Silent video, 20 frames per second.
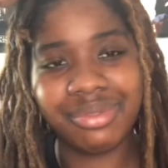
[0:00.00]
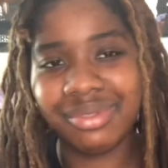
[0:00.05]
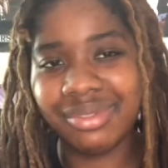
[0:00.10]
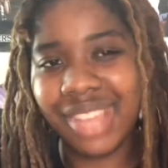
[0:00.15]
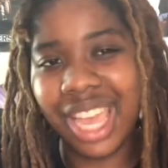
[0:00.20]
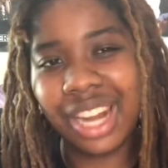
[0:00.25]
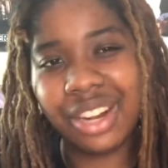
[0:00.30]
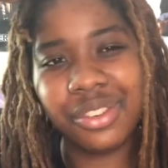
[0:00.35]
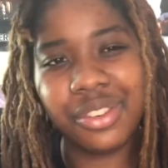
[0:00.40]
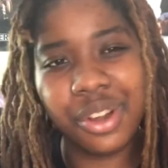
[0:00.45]

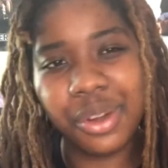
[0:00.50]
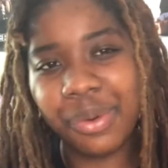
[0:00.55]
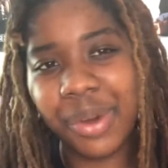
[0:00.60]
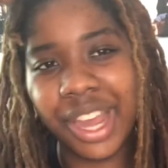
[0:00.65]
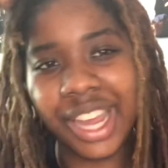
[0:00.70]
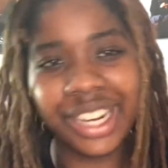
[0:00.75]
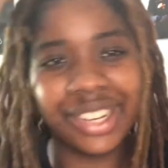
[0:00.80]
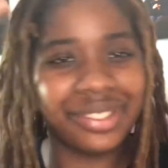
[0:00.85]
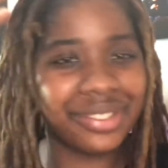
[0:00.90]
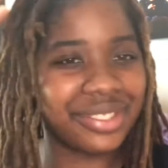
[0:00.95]
I don't know
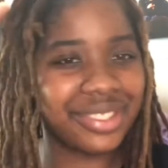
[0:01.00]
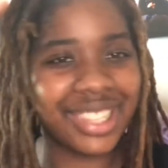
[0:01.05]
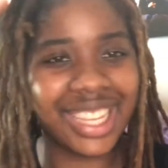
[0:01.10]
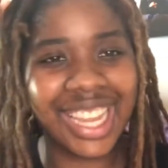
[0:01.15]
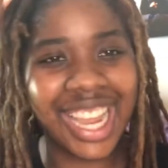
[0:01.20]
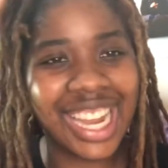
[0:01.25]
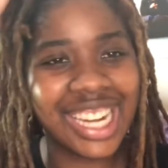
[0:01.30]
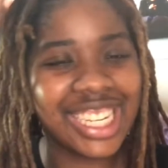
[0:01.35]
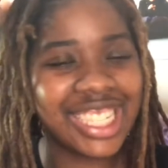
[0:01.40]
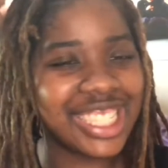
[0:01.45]
why.
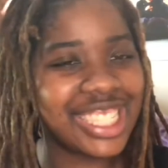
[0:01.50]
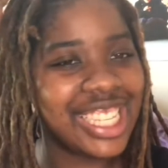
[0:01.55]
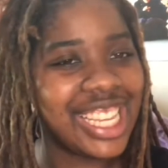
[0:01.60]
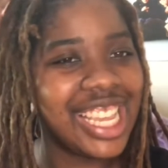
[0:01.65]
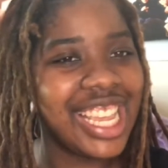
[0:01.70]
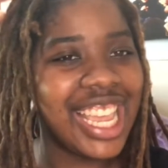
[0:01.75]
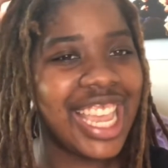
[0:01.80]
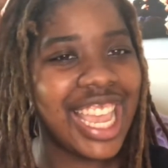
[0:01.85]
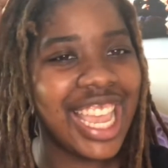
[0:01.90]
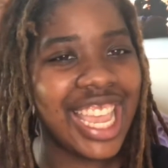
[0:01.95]
Like
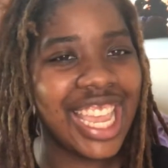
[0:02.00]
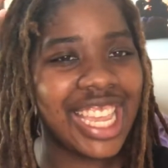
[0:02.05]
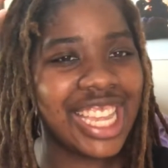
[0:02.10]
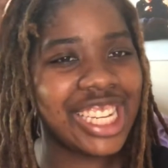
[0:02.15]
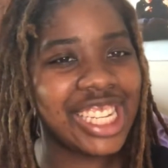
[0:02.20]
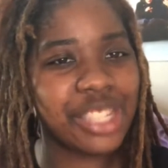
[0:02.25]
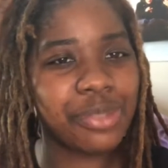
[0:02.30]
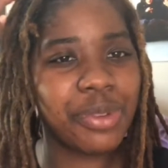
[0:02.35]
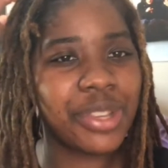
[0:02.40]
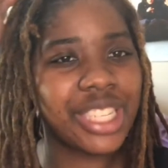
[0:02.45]
it
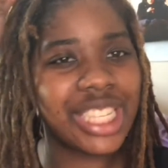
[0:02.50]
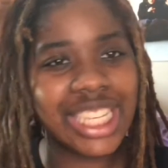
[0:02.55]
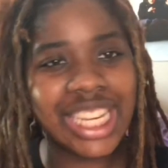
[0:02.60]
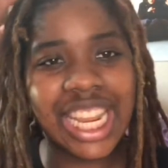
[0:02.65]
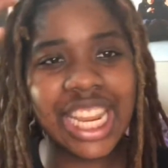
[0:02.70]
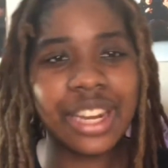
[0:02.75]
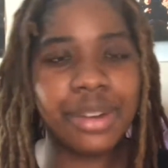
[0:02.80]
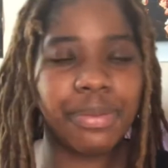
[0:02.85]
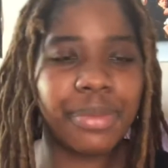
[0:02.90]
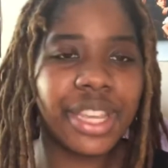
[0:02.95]
just wasn't
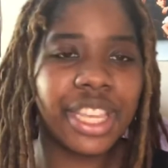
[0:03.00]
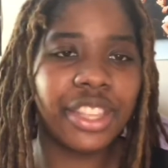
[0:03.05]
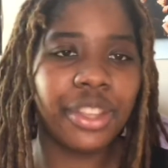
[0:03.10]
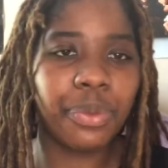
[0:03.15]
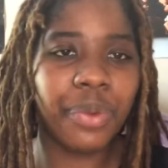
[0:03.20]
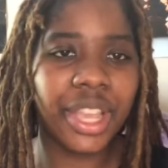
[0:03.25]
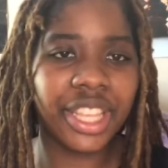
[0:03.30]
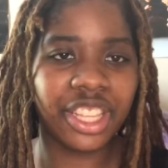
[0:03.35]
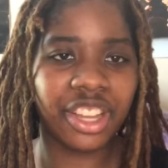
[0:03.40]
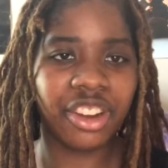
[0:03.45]
hitting me the
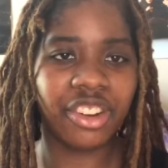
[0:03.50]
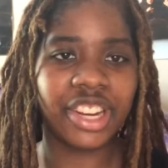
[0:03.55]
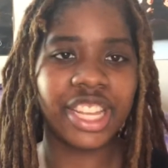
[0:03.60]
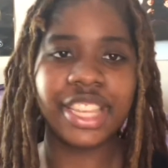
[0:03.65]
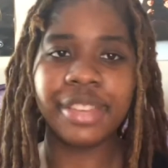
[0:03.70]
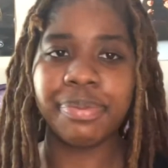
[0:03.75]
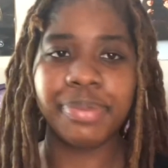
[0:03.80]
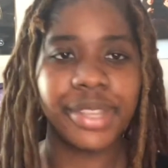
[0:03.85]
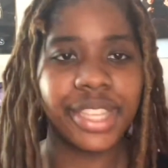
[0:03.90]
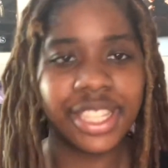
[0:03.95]
way that her
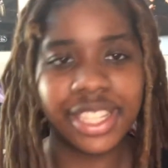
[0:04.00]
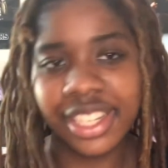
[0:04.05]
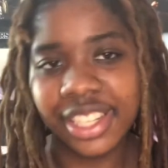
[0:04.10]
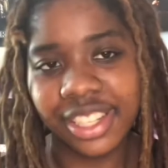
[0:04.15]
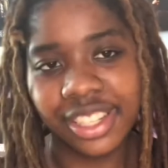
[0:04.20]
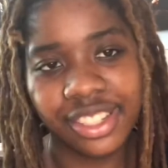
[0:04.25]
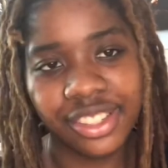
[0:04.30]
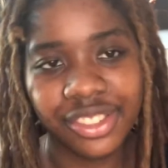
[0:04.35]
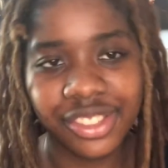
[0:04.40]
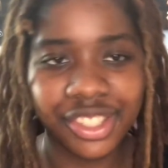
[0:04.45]
EP
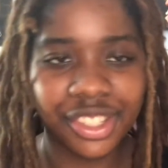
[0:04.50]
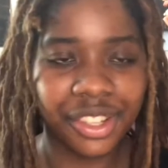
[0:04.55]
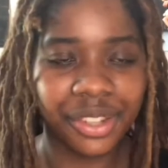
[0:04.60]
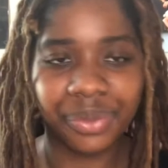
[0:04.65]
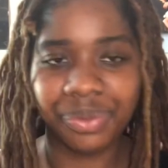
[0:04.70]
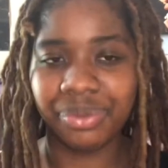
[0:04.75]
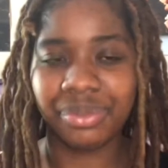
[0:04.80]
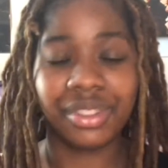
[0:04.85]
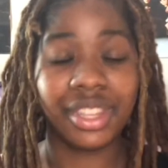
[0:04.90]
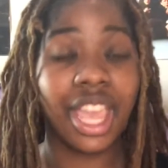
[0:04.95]
did.
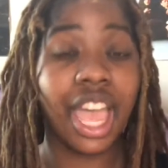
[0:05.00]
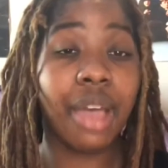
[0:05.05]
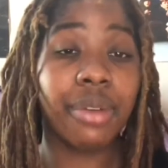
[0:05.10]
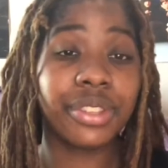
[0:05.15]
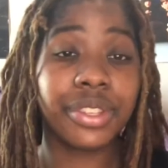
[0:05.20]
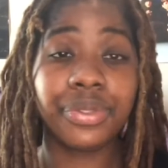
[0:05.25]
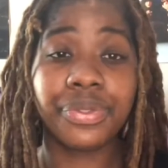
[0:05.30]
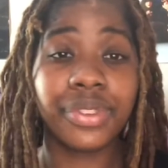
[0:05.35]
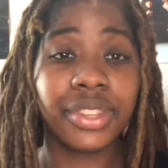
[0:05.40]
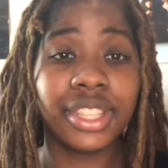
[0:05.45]
So I
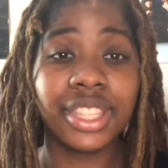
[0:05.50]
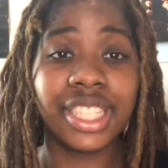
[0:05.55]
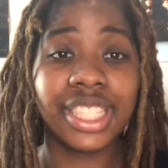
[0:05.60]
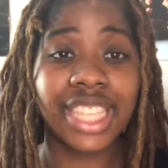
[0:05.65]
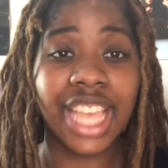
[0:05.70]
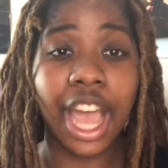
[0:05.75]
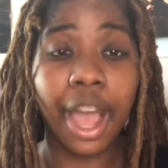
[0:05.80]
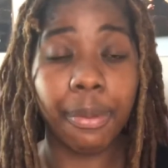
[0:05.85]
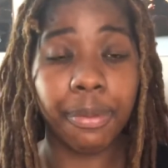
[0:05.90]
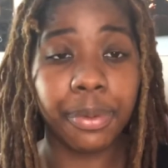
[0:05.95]
wasn't feeling this
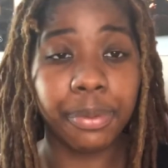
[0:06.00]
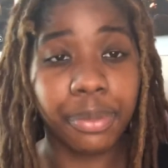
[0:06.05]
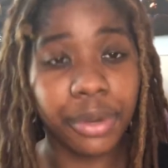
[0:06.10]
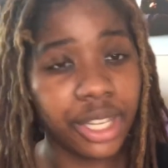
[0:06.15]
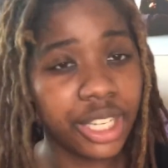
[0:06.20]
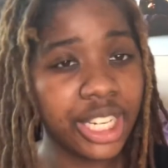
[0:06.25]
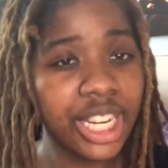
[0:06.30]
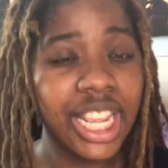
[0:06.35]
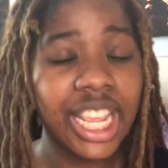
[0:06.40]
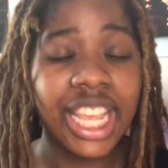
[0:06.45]
album,
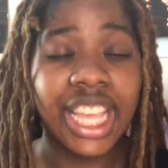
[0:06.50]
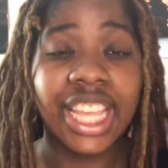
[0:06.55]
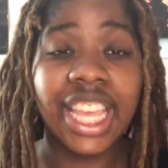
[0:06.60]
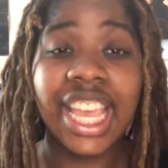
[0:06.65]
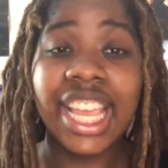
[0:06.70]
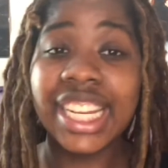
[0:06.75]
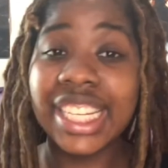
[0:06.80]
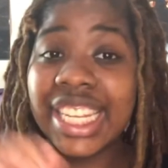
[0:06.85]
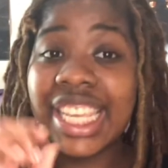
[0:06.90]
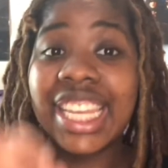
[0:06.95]
but
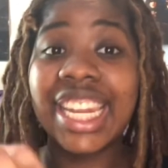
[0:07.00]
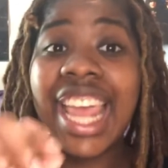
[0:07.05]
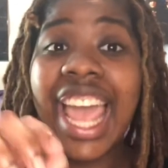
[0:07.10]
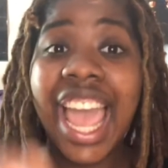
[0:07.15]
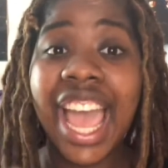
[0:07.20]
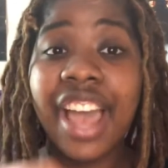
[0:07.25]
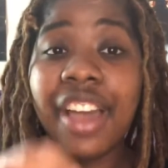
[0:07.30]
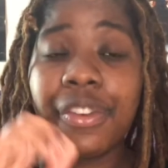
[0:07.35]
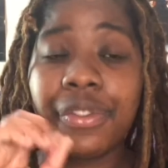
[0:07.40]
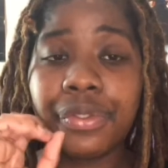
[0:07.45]
it did
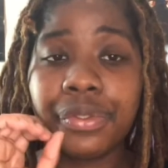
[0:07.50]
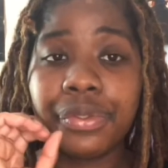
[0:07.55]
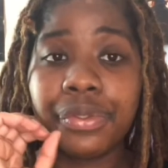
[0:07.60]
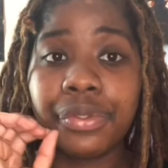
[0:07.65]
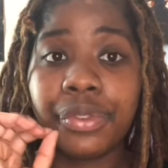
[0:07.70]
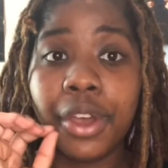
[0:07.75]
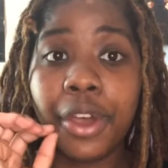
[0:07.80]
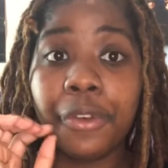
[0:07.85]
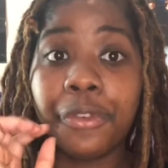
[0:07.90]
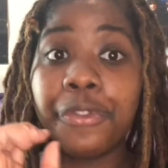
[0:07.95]
have
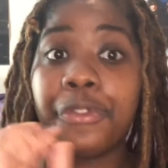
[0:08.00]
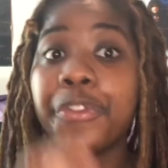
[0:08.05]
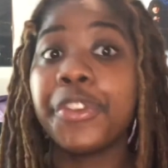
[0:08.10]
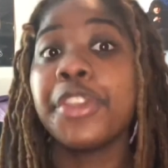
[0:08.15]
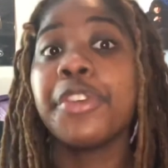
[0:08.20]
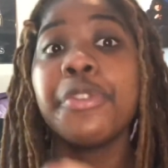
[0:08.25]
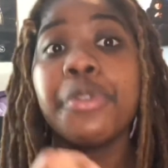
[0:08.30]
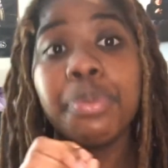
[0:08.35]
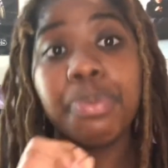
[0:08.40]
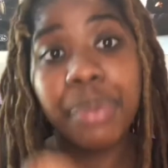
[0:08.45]
a
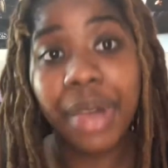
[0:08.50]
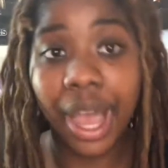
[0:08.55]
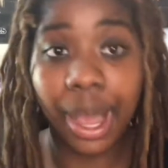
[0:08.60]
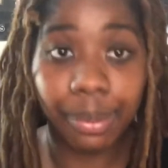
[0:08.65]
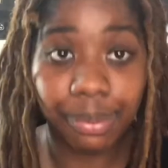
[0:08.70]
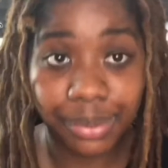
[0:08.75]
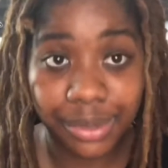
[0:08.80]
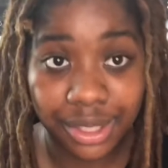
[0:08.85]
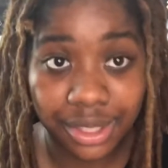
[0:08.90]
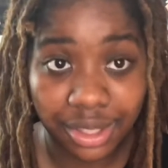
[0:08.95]
few
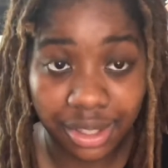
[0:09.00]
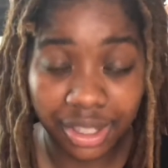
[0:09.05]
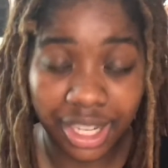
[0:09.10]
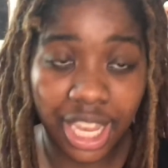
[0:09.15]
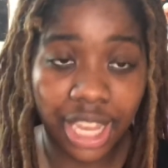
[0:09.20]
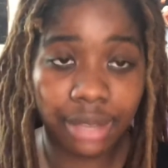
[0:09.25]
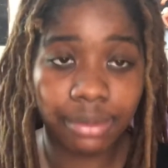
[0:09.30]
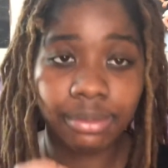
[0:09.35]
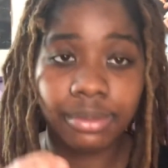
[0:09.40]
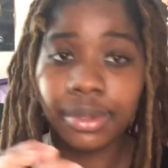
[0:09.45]
bops,
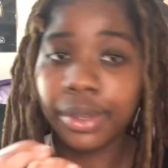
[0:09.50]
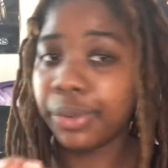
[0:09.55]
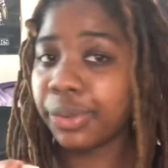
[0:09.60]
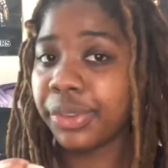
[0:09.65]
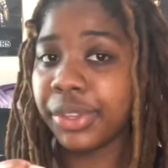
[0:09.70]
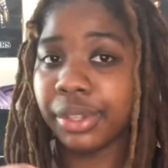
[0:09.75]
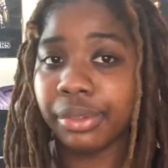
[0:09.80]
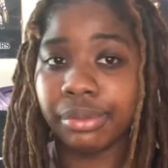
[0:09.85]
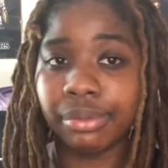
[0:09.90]
okay? A few.